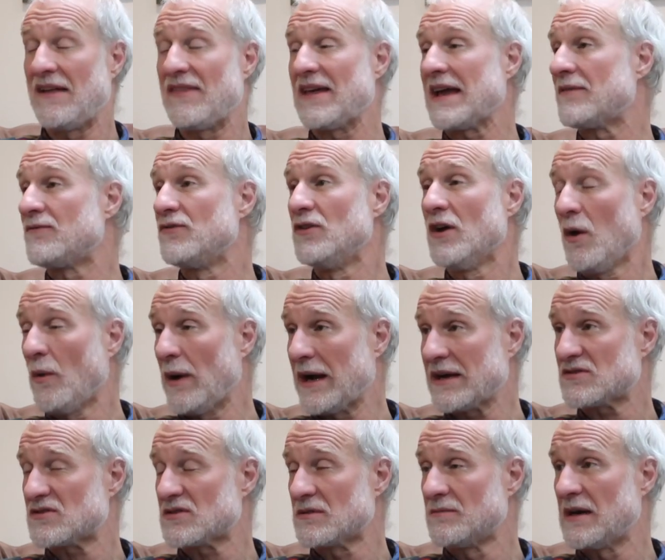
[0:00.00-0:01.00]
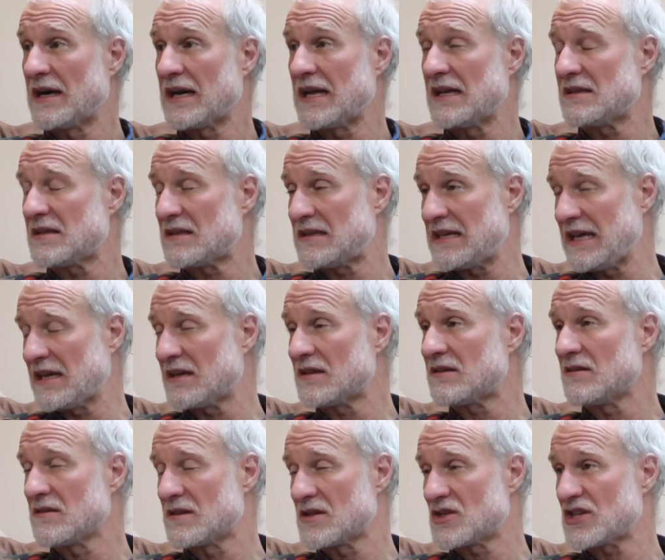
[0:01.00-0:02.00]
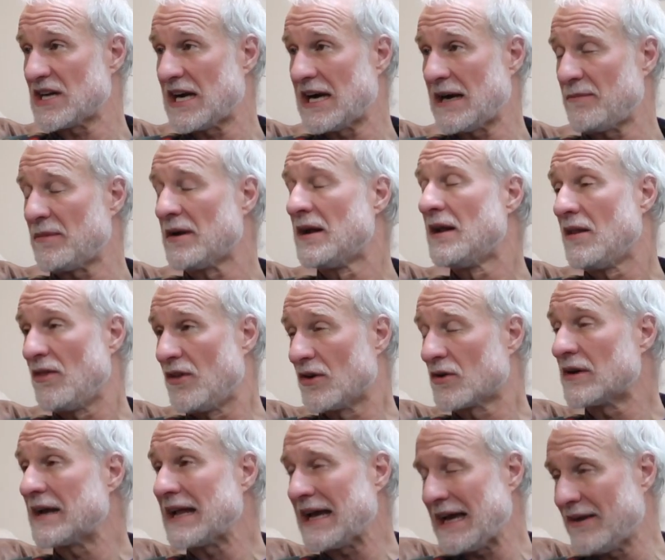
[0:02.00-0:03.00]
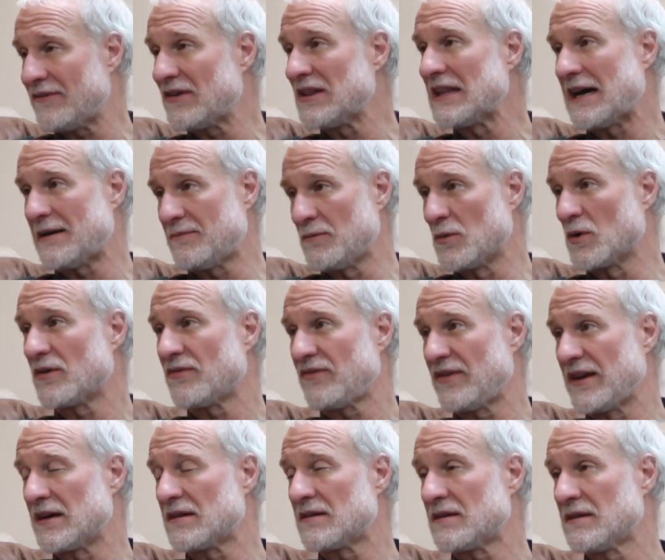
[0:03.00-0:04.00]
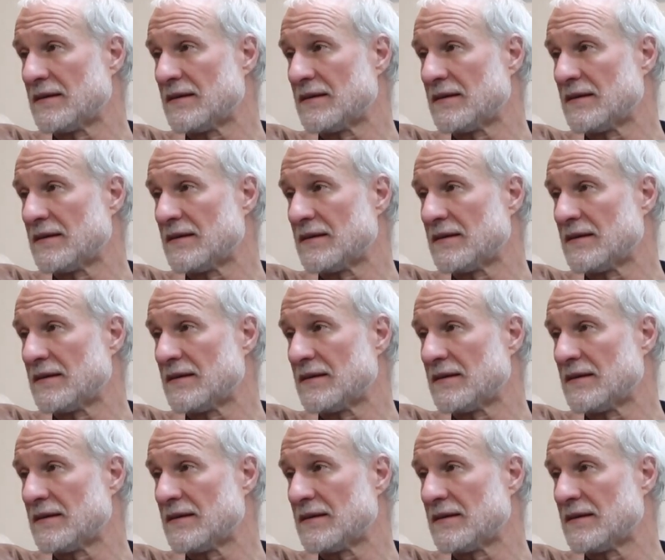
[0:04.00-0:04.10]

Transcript: and they have no extra money to take it to the shop. They're going to have a lot more fear.